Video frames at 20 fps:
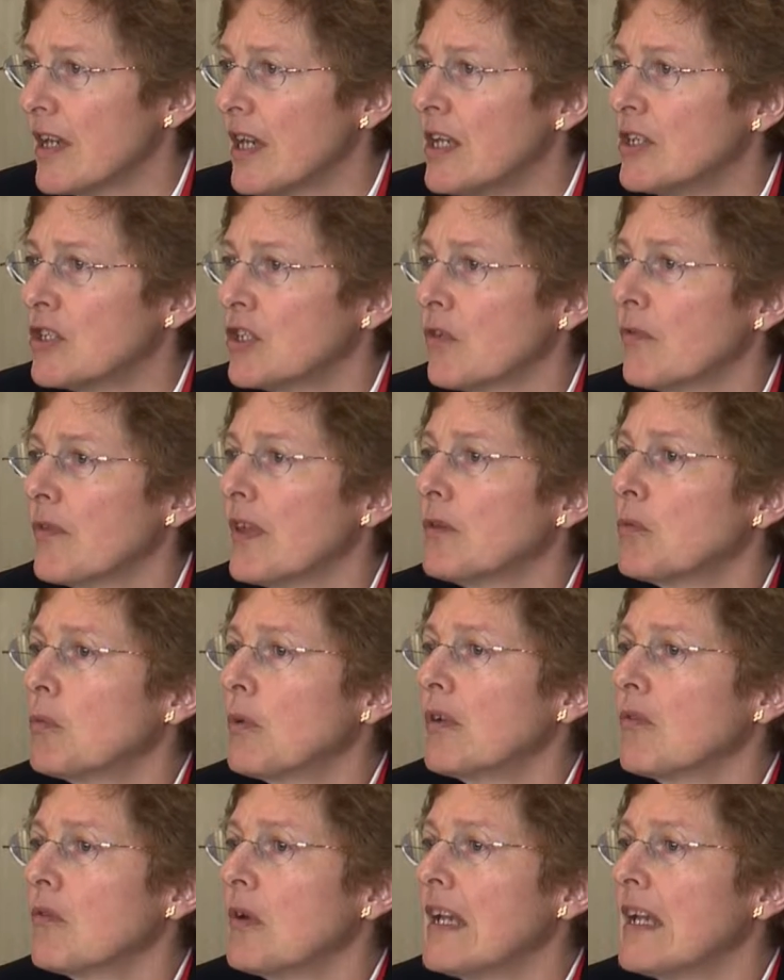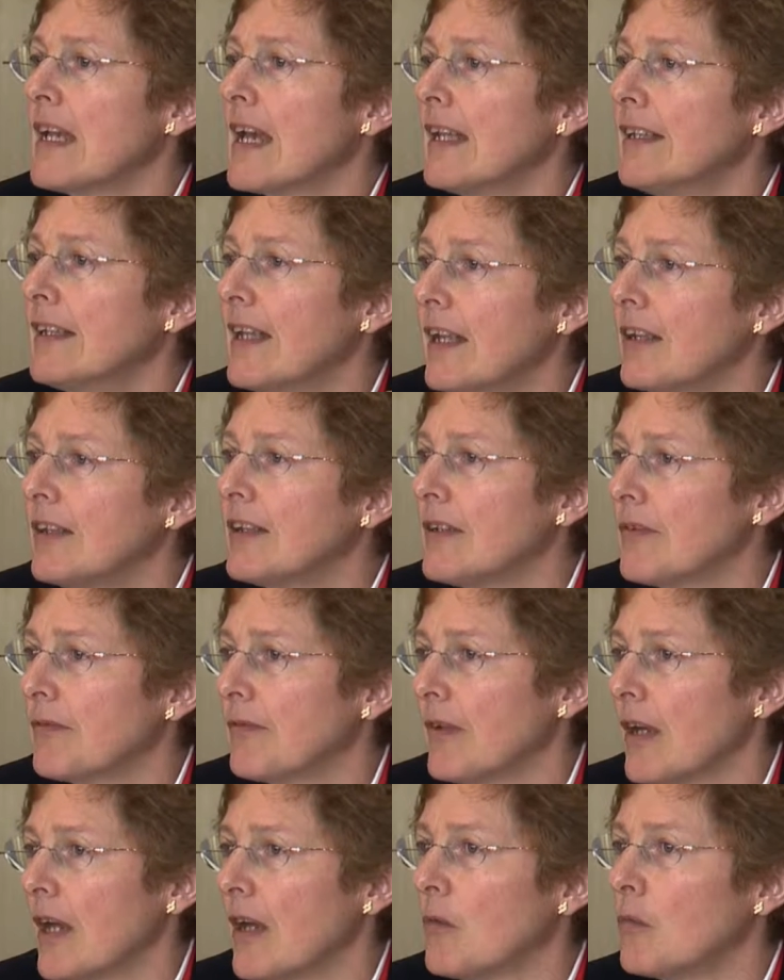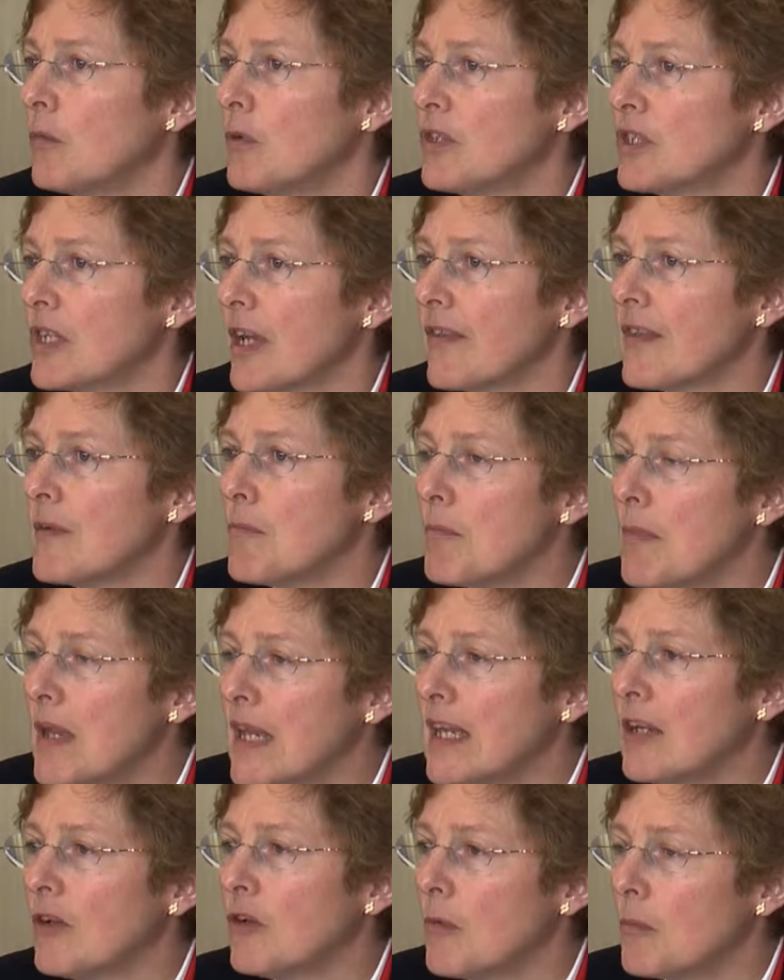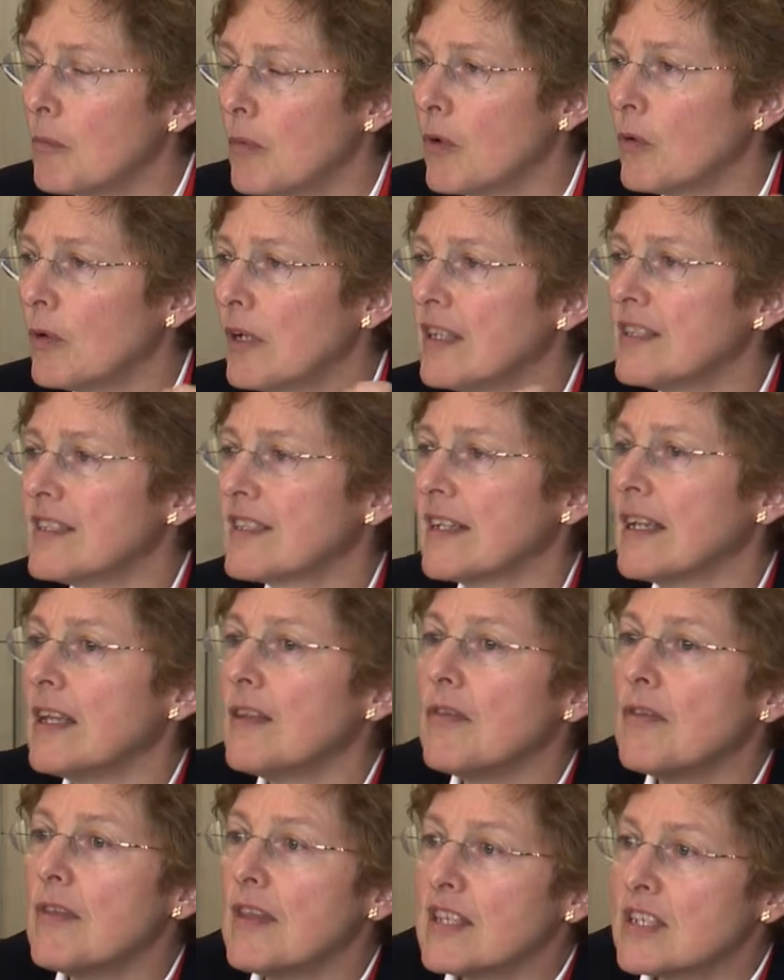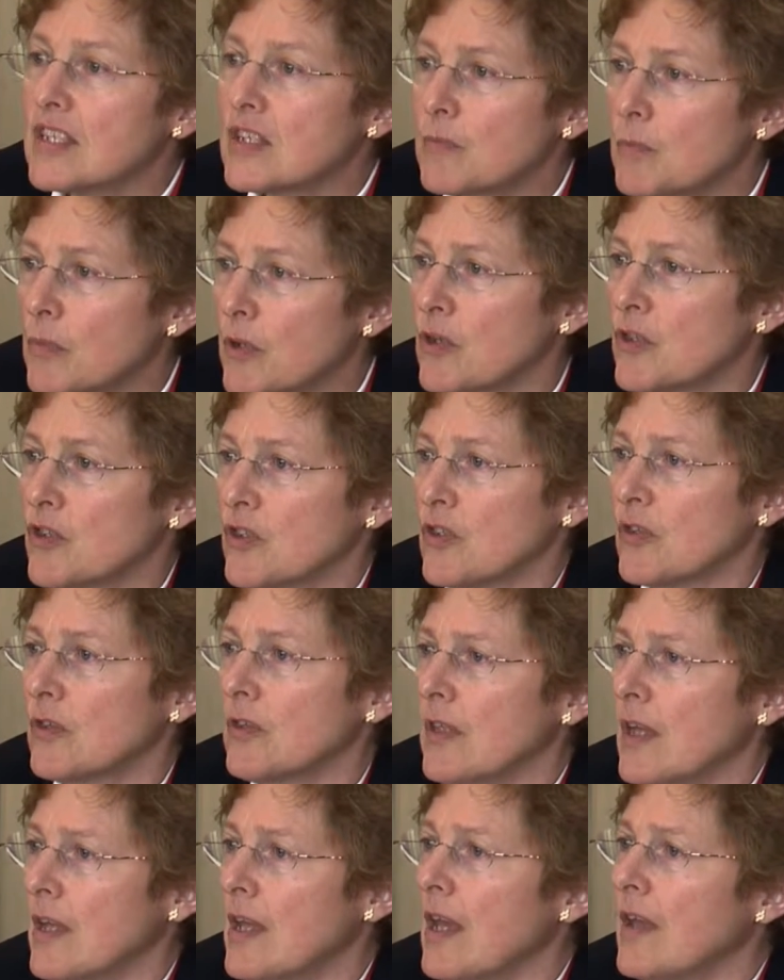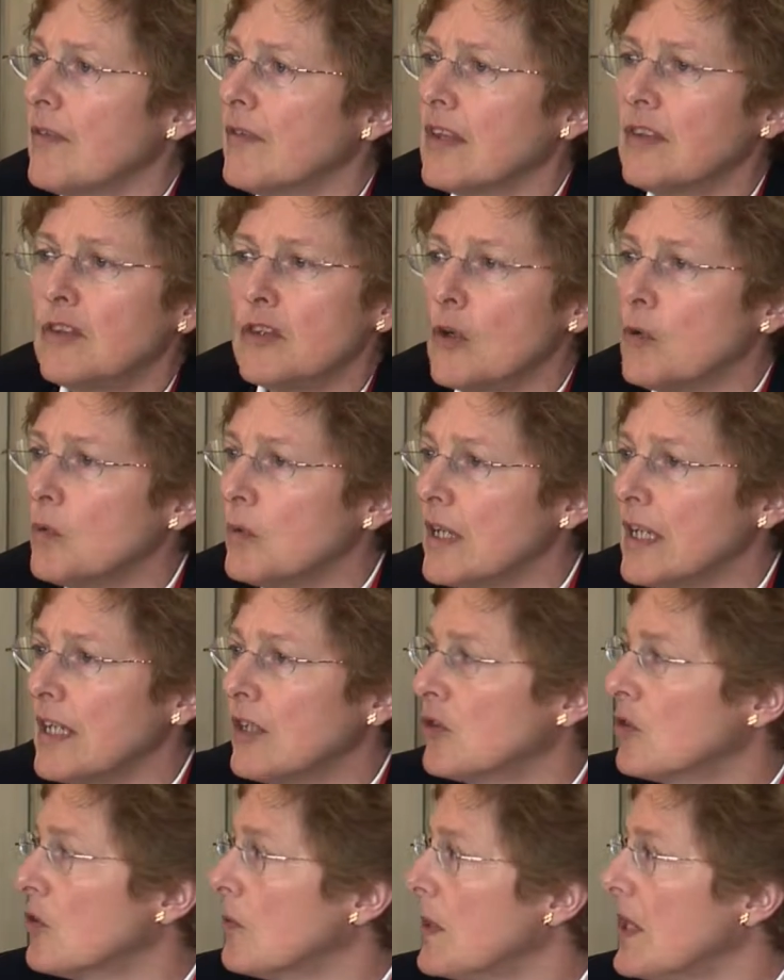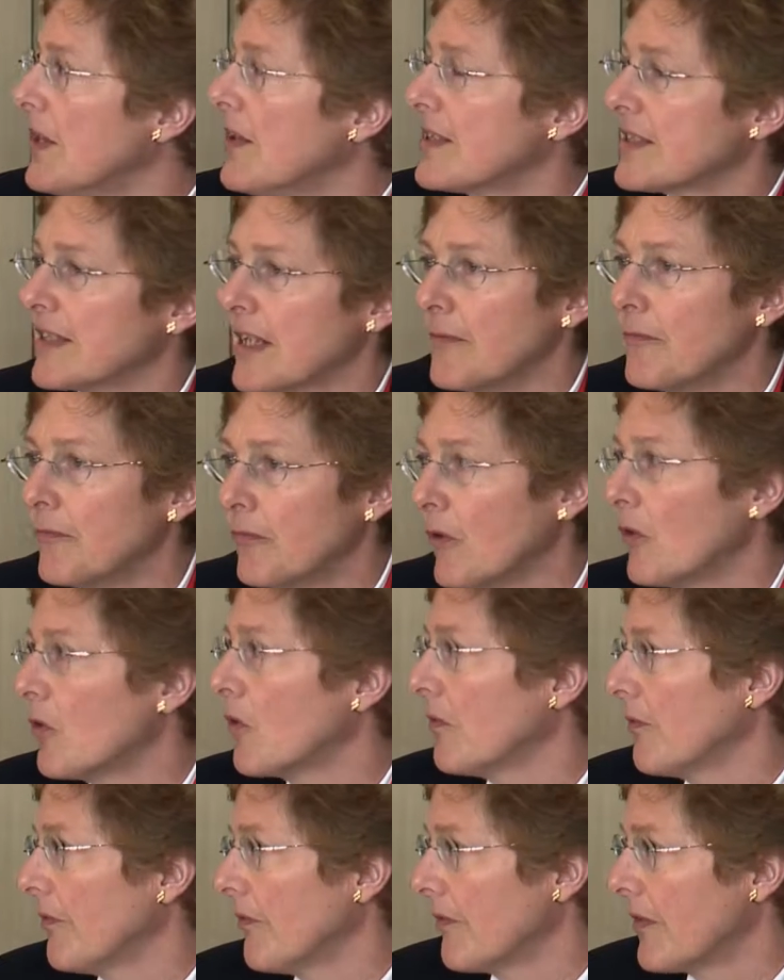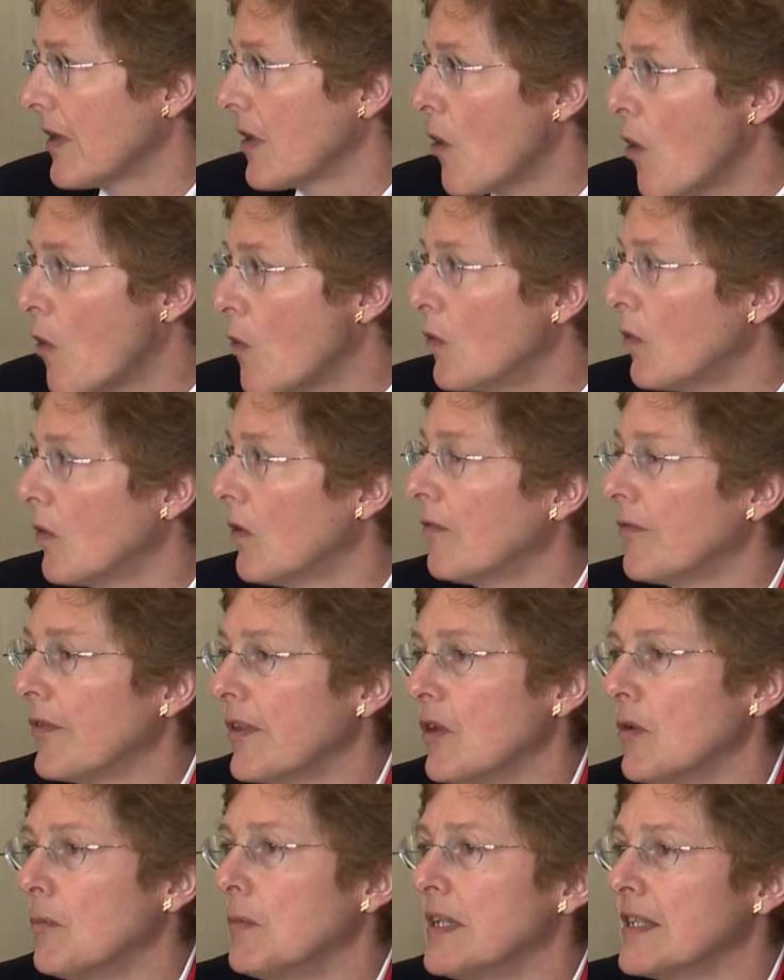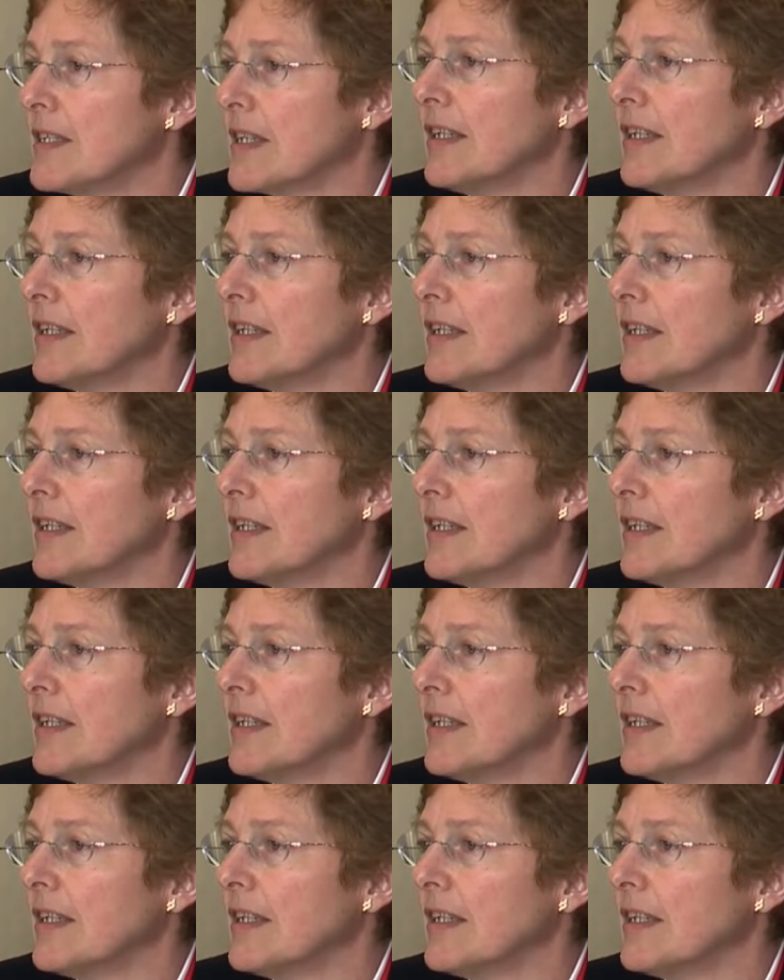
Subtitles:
so that we really identify which are the main components in this person that don't need to be the same for the whole of the obese